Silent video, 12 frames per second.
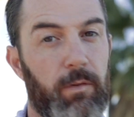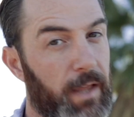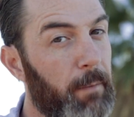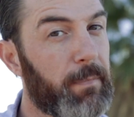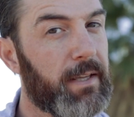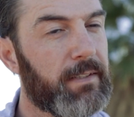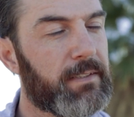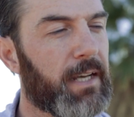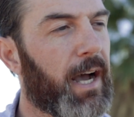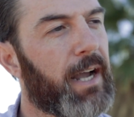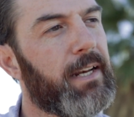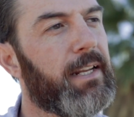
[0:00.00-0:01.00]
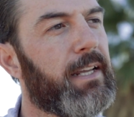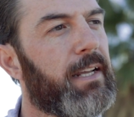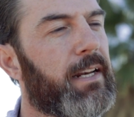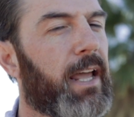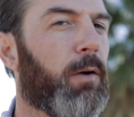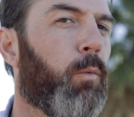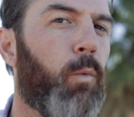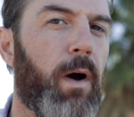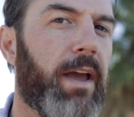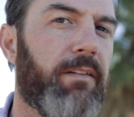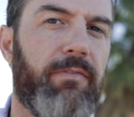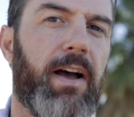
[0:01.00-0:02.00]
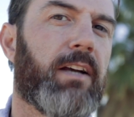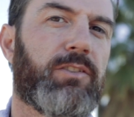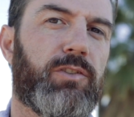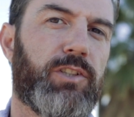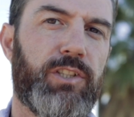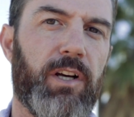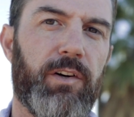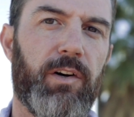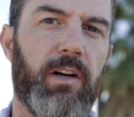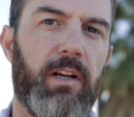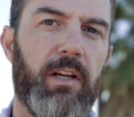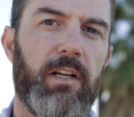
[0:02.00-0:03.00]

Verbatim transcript: That means I need a way faster shutter.